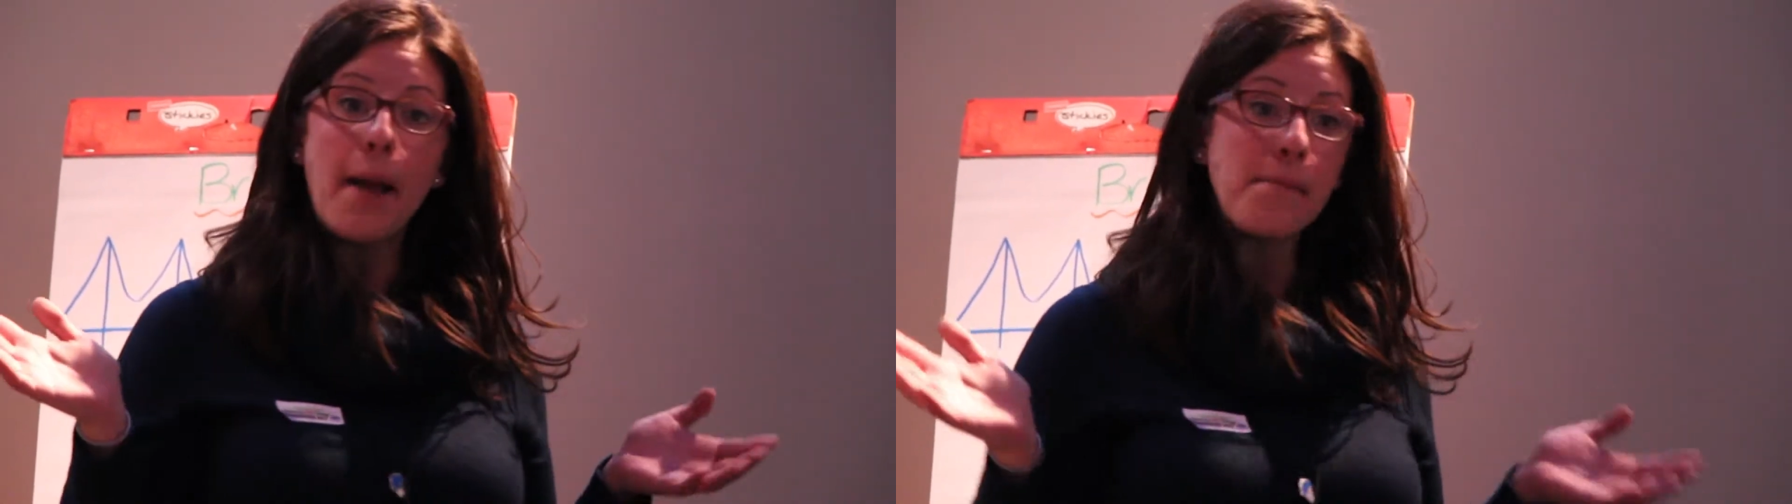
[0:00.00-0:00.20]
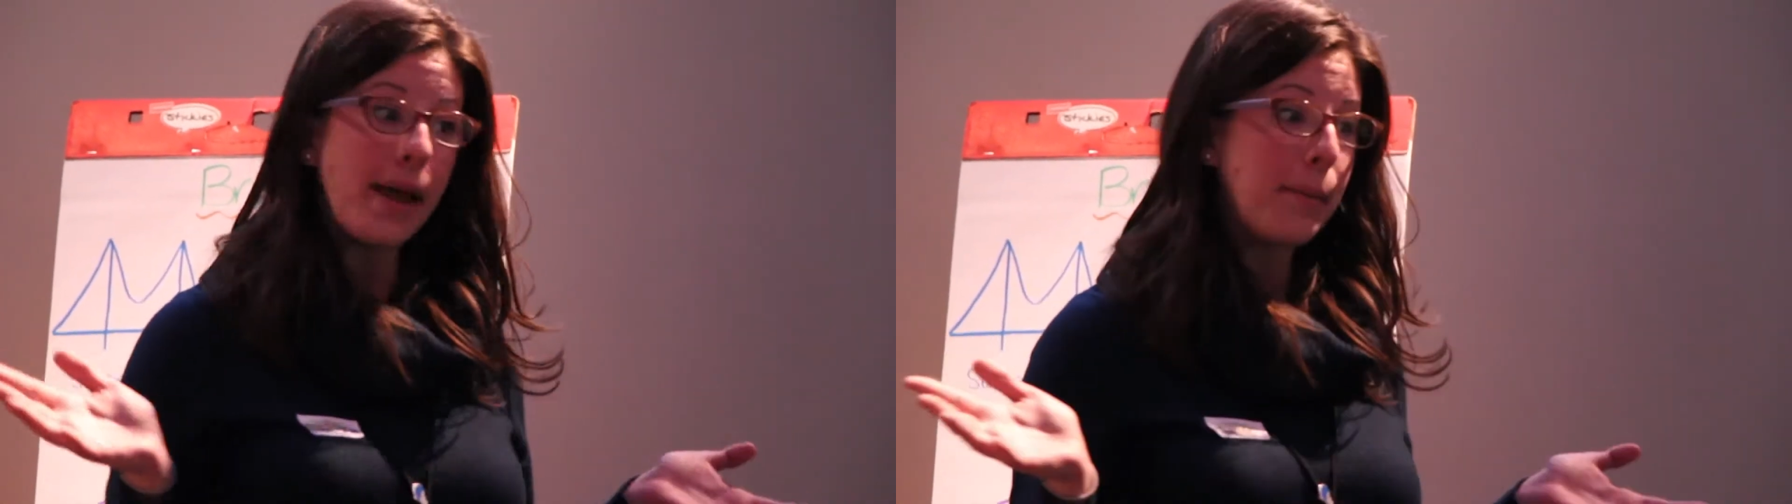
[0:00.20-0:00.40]

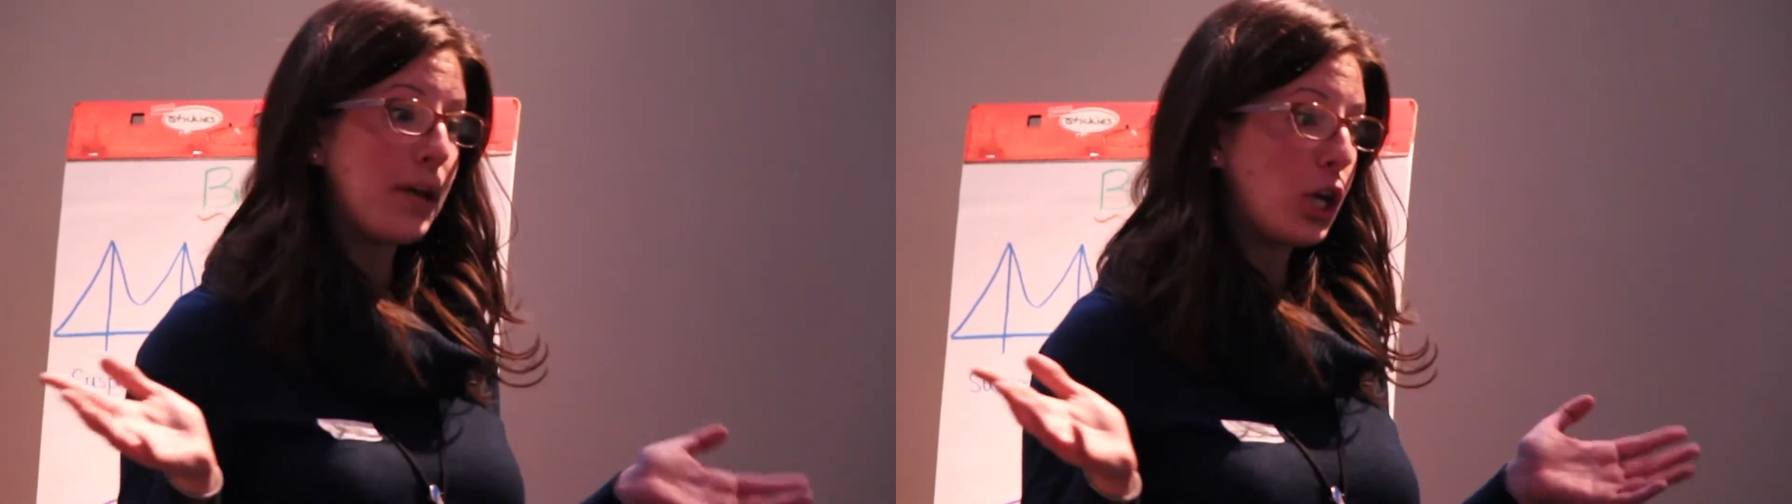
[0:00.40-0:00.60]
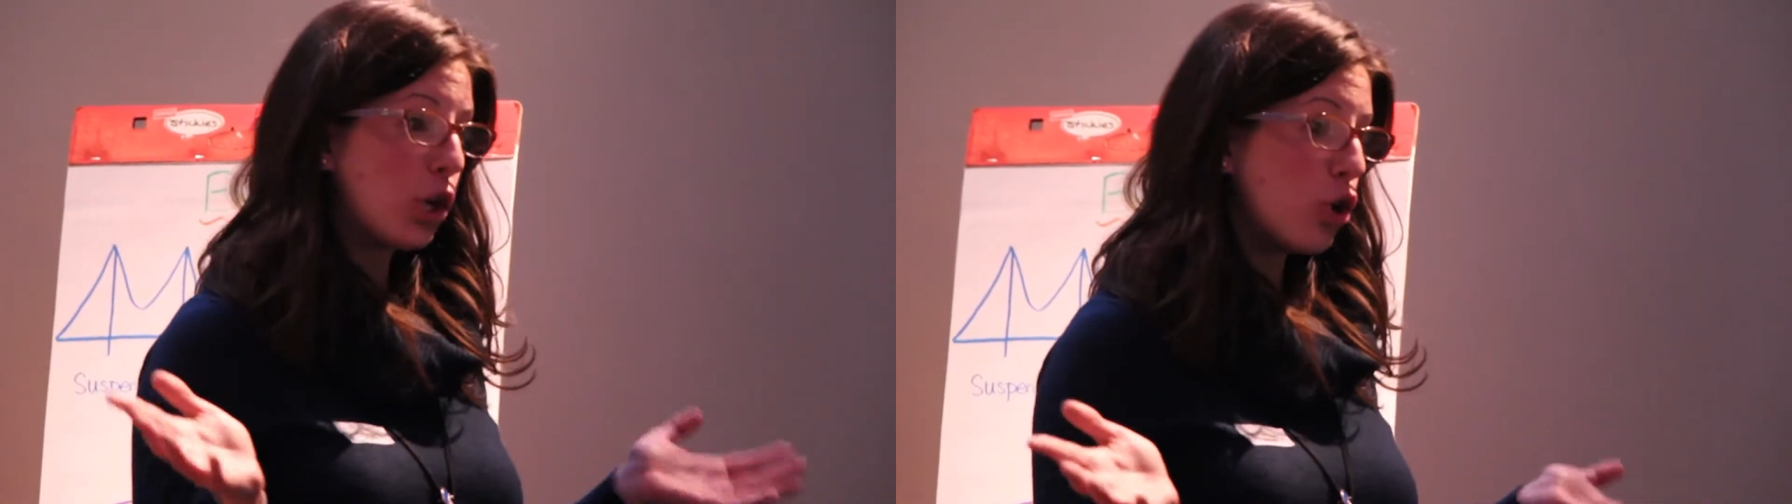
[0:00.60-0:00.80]
Maybe
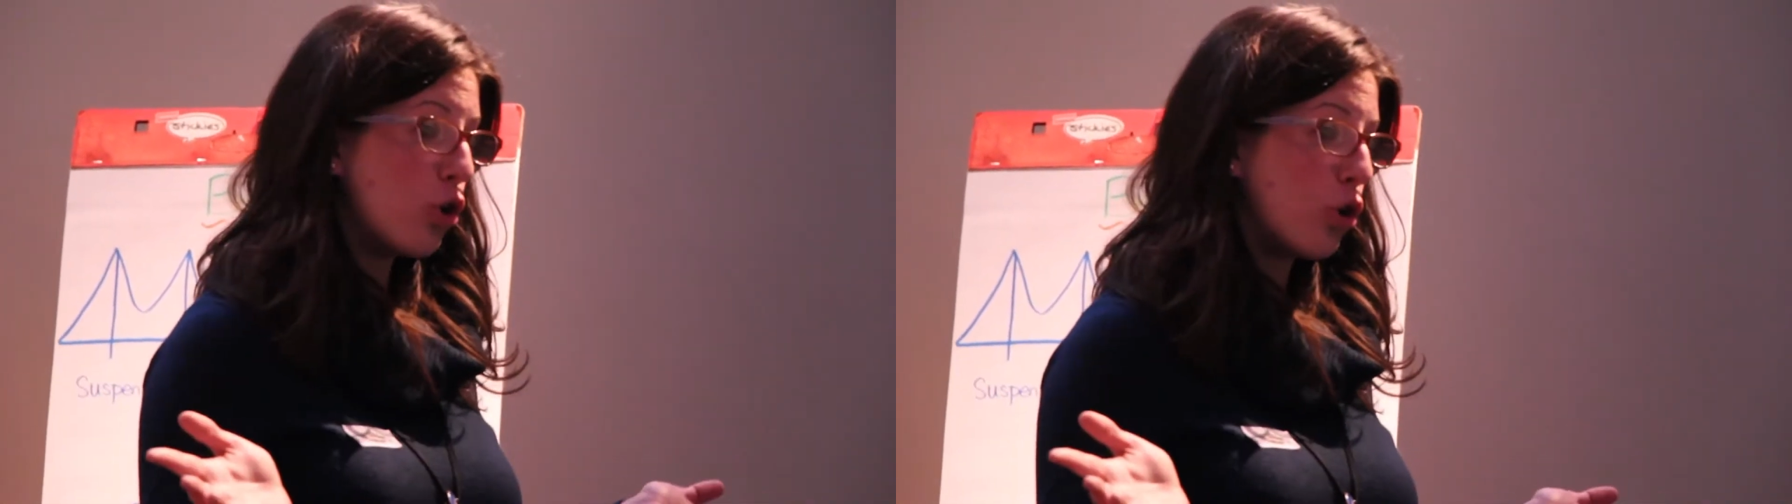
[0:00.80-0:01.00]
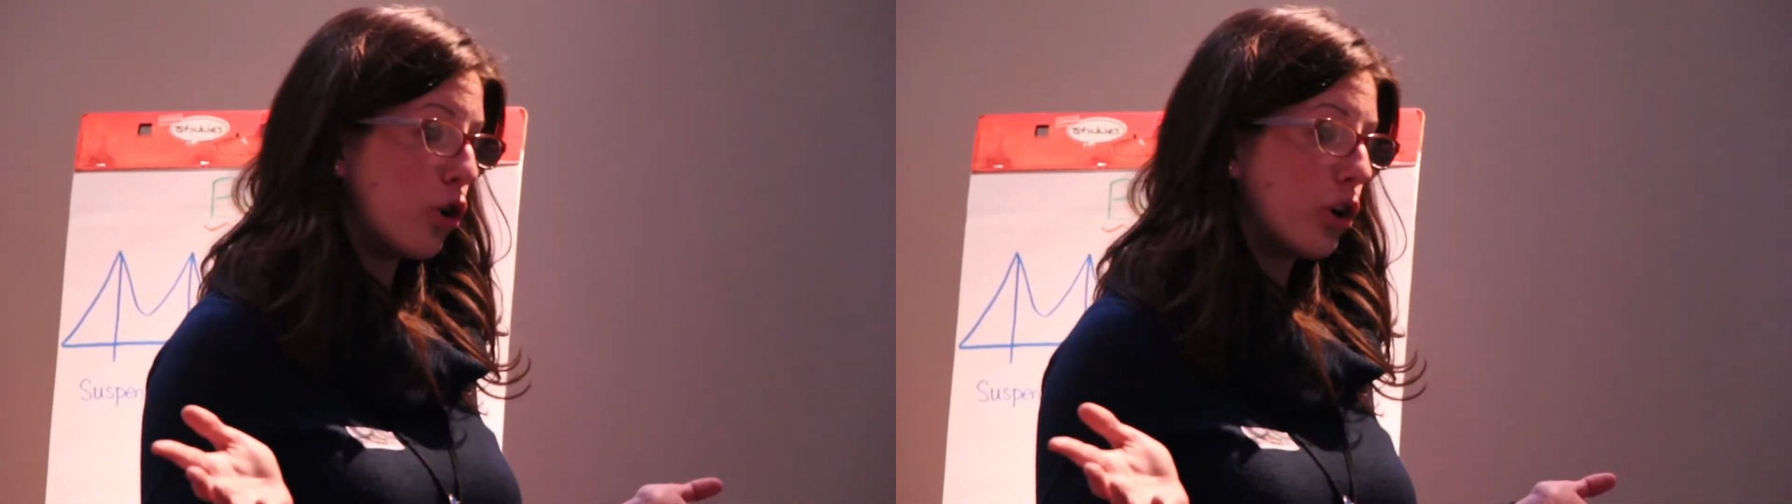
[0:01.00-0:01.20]

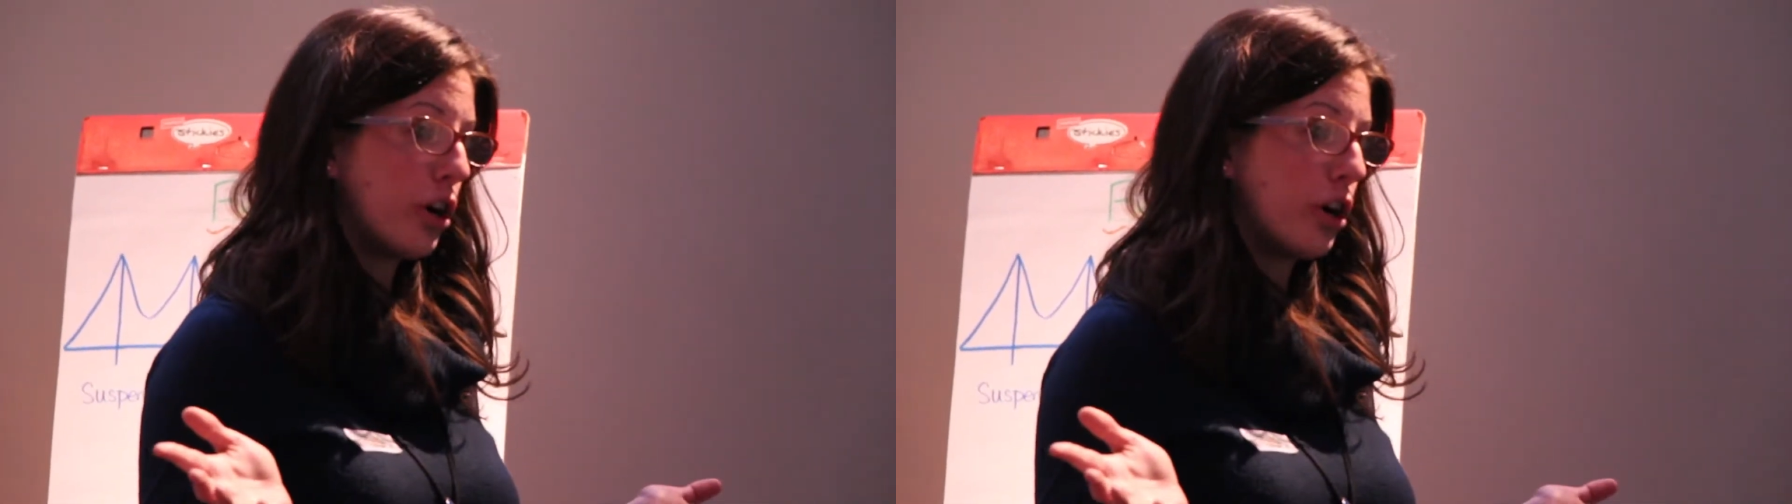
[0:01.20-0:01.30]
you